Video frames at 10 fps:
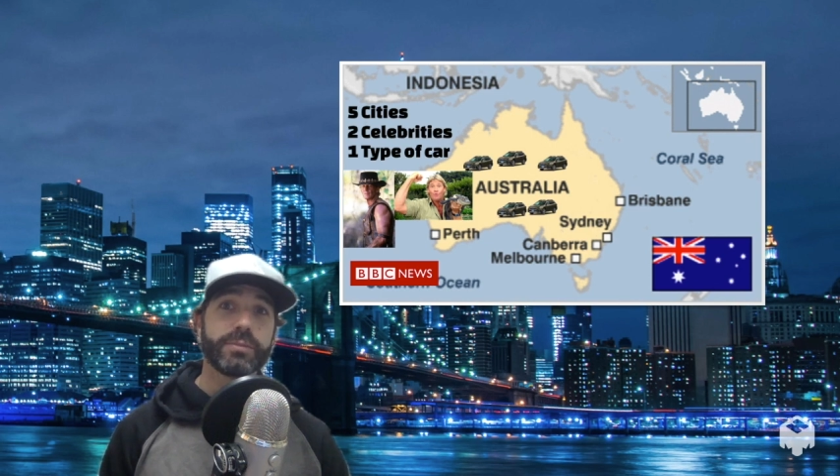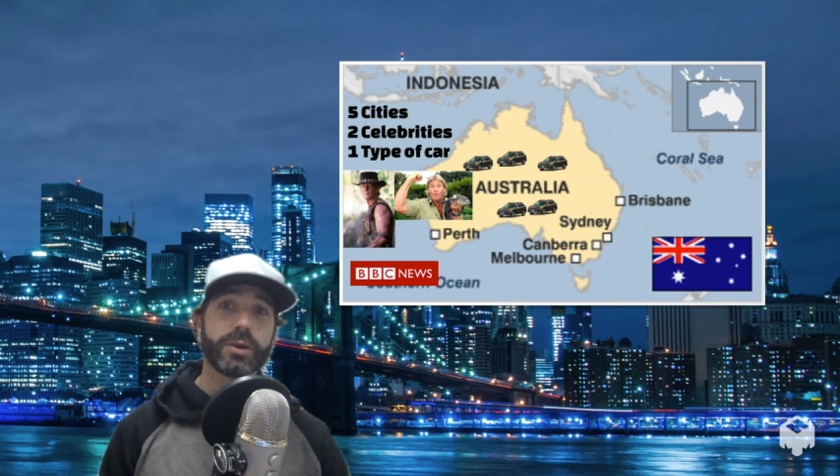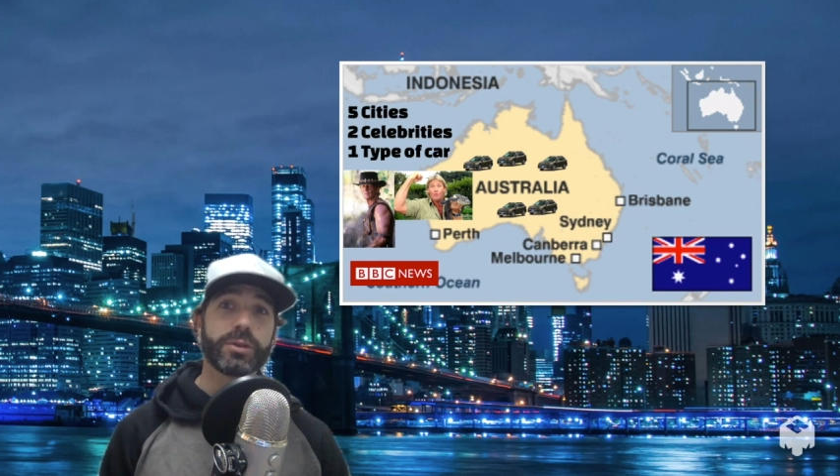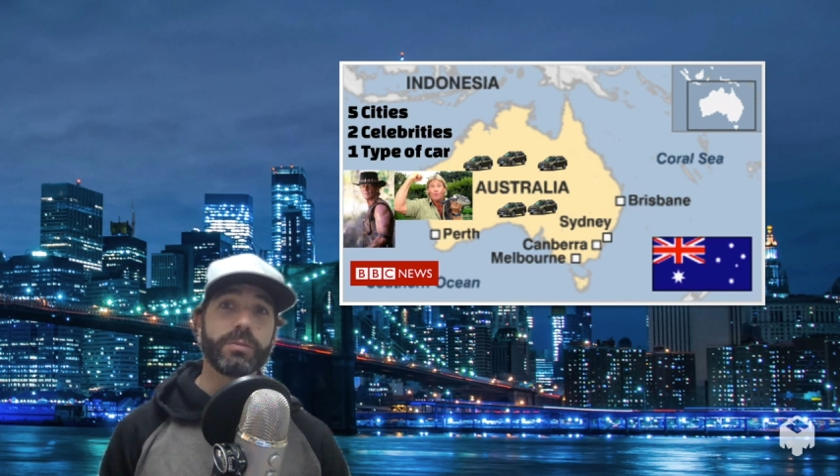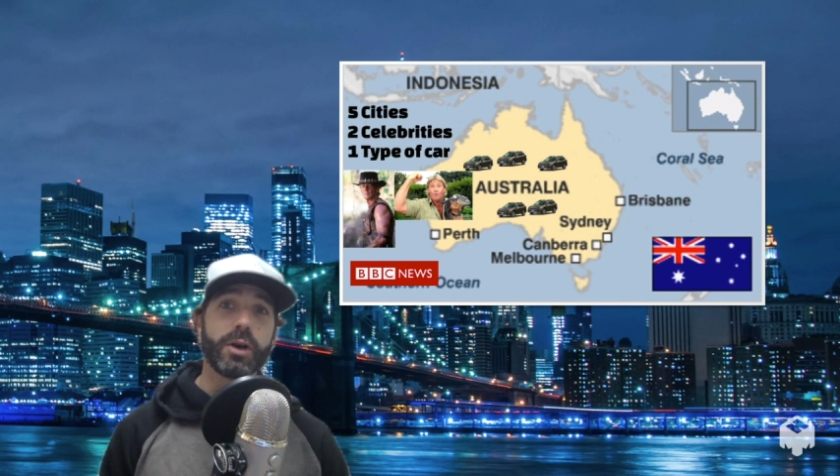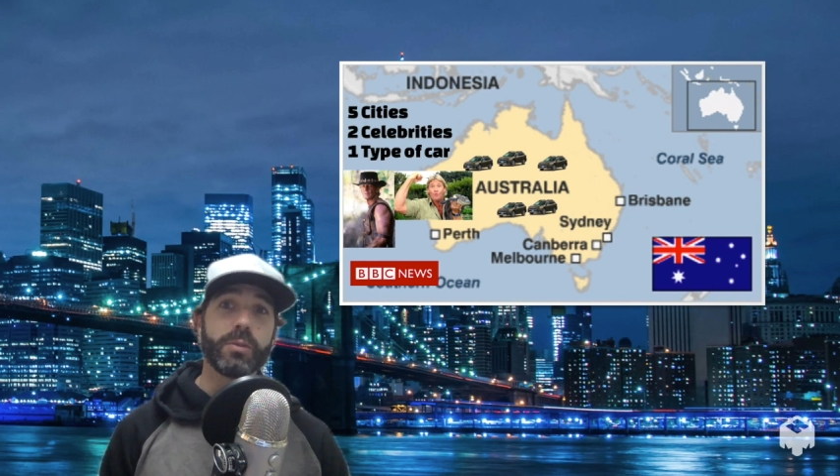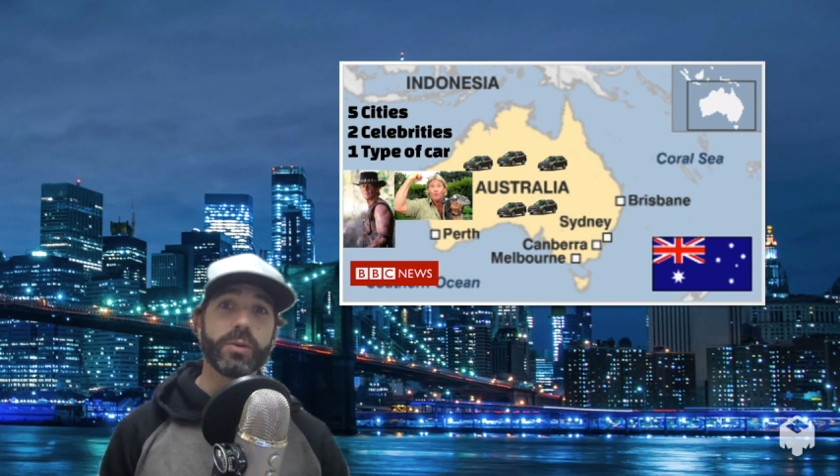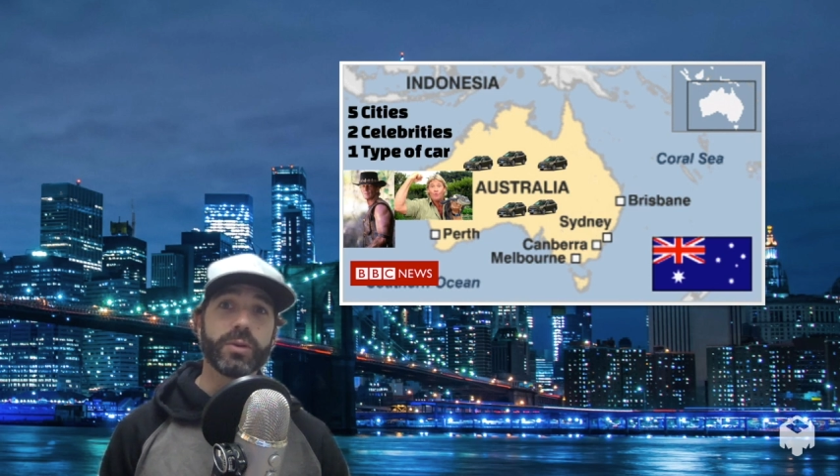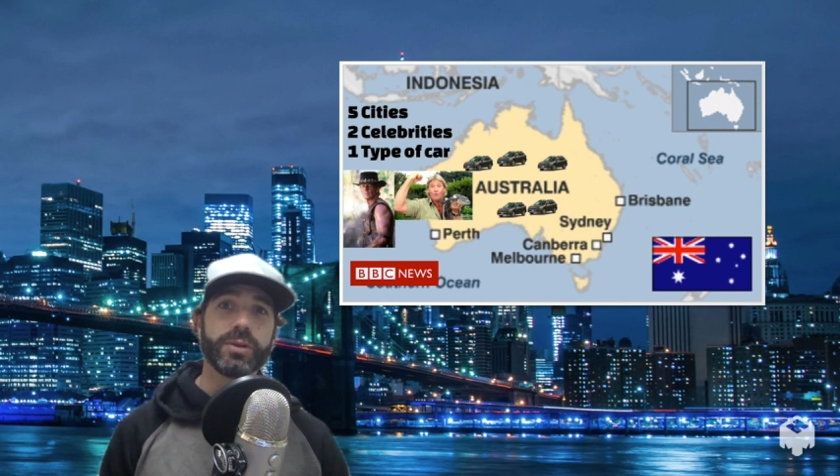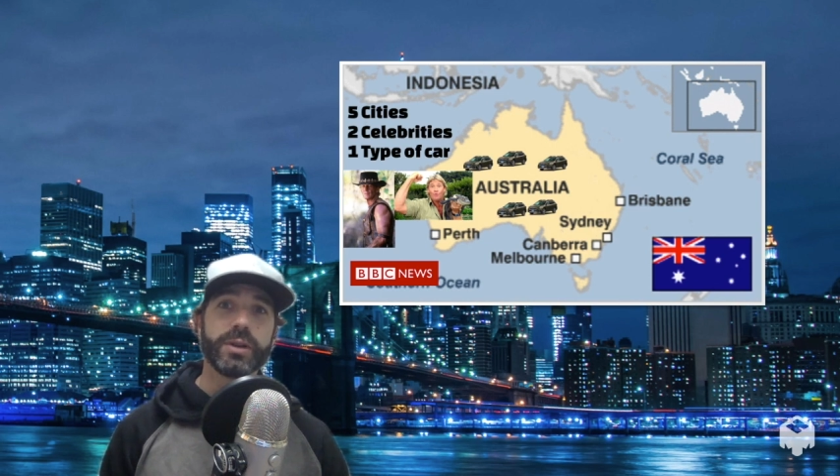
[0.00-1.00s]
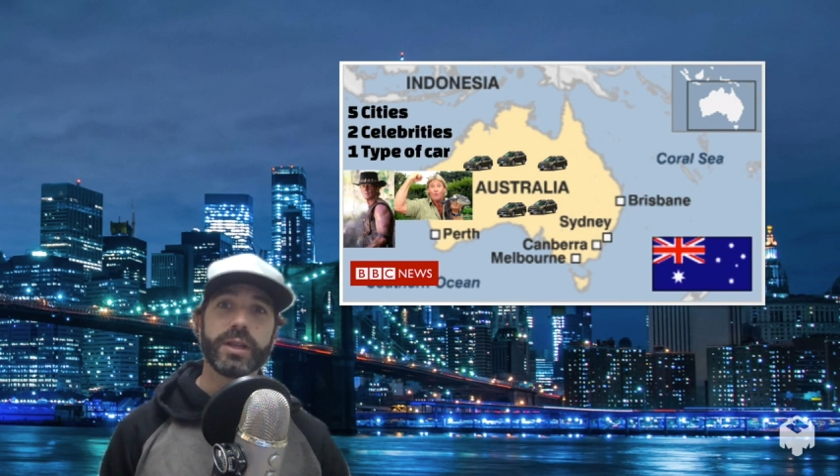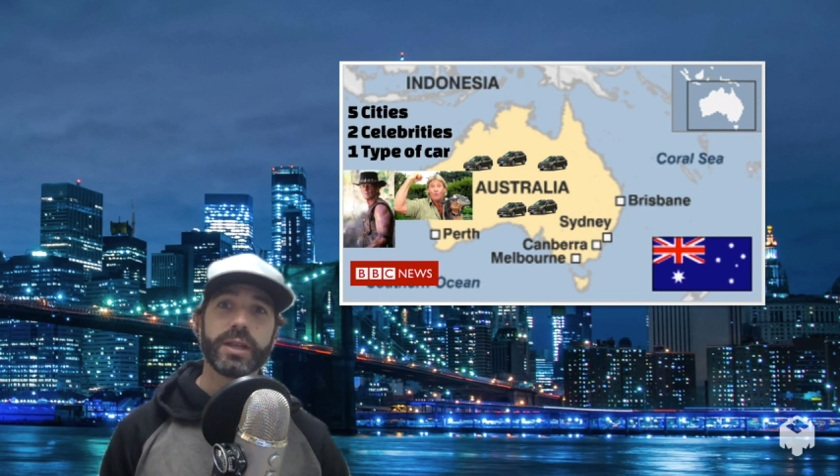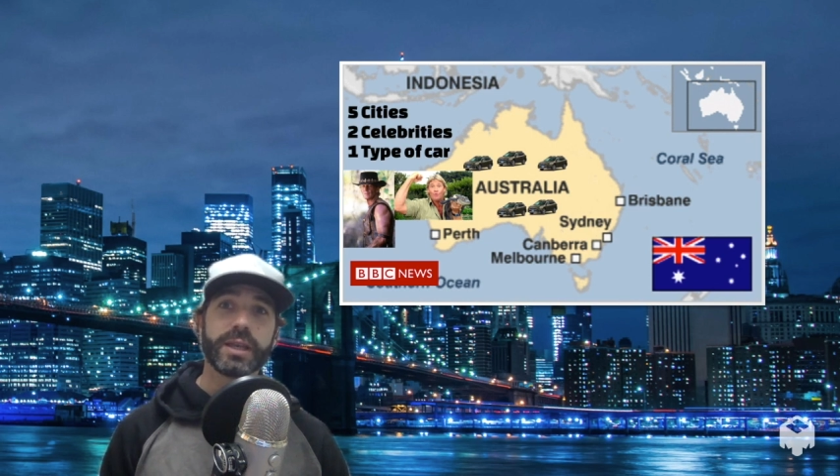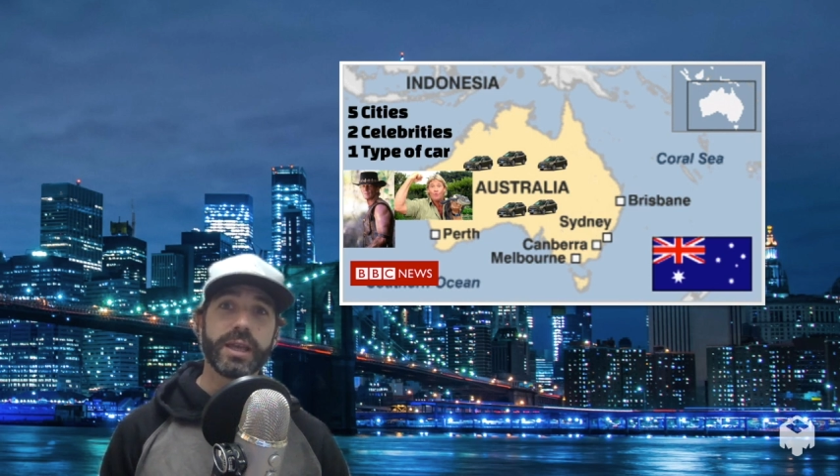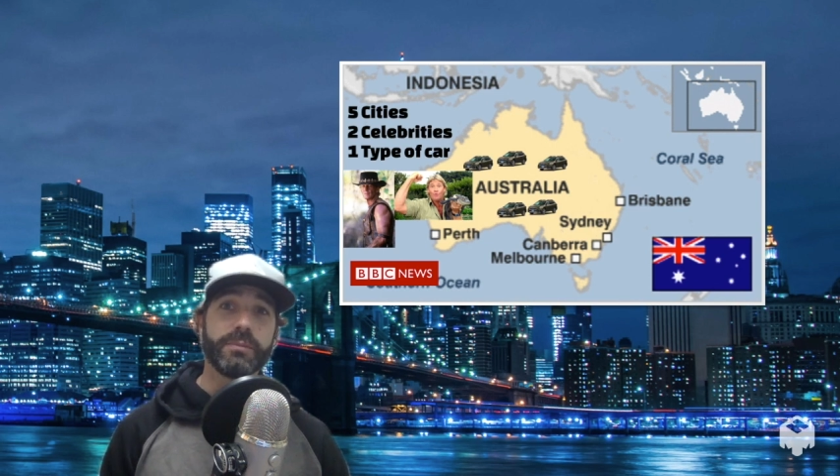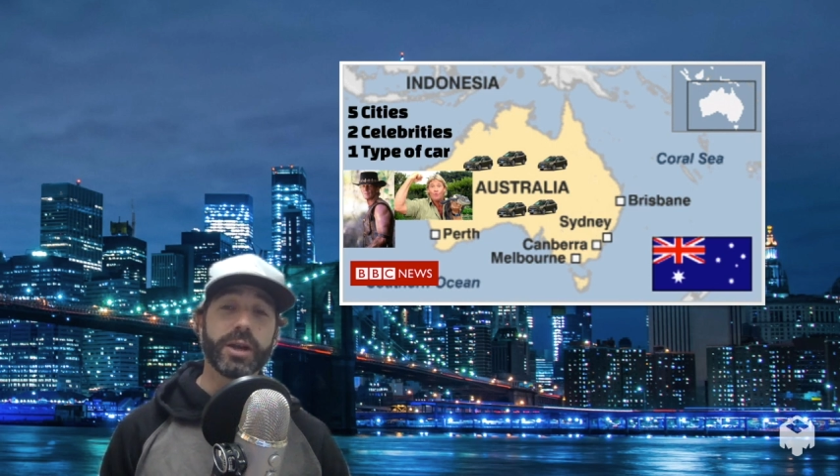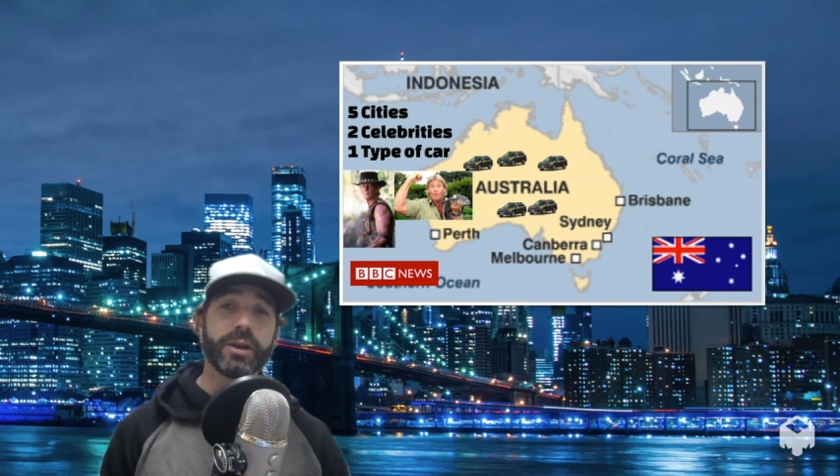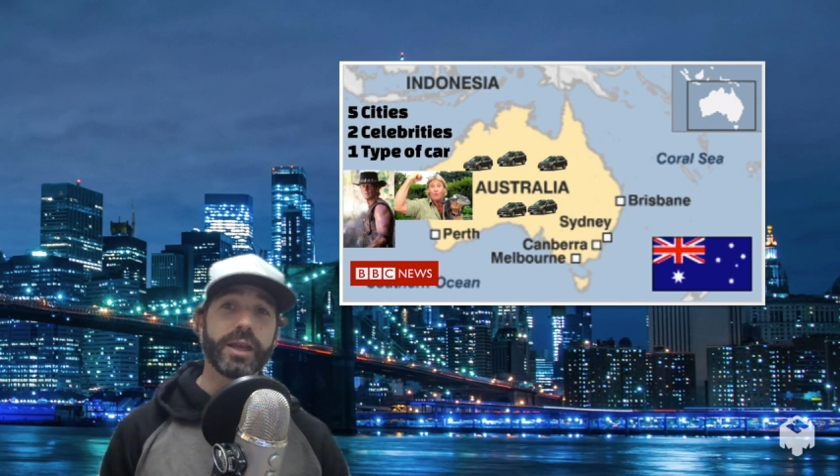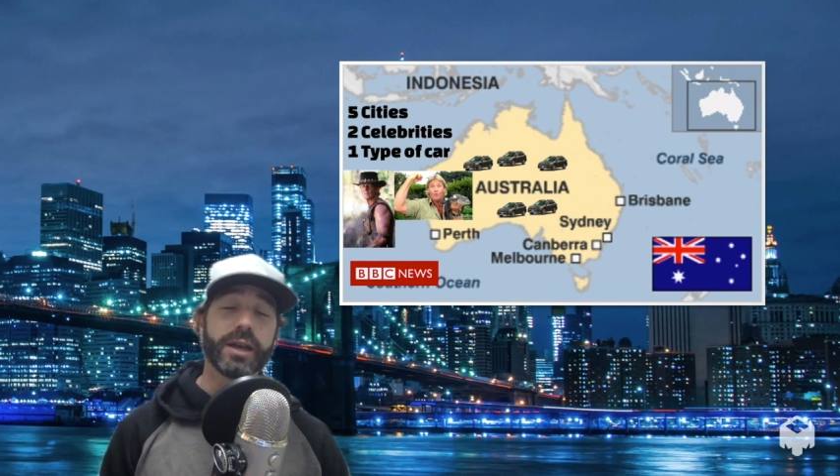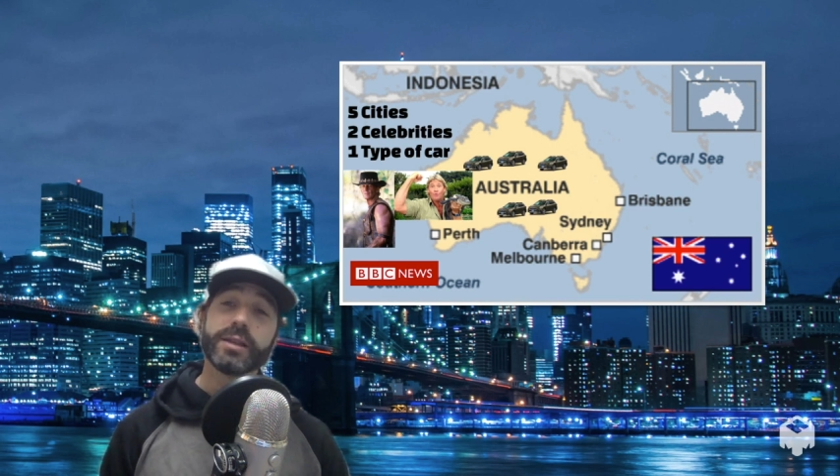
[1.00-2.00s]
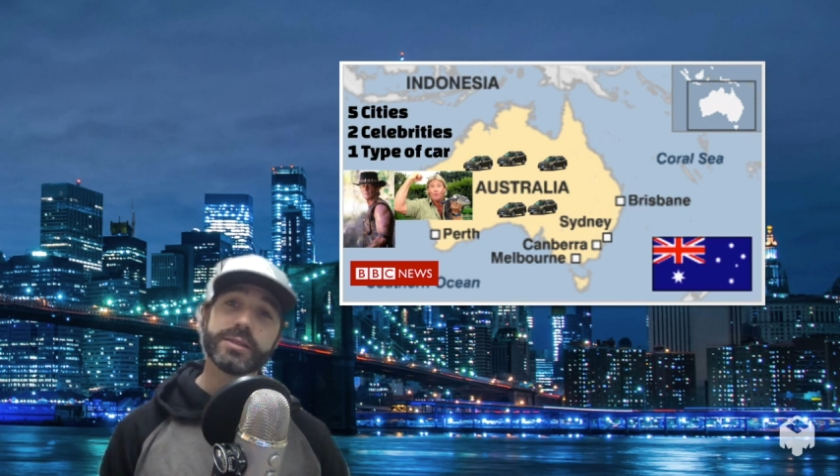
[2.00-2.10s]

Perth, Melbourne, Canberra,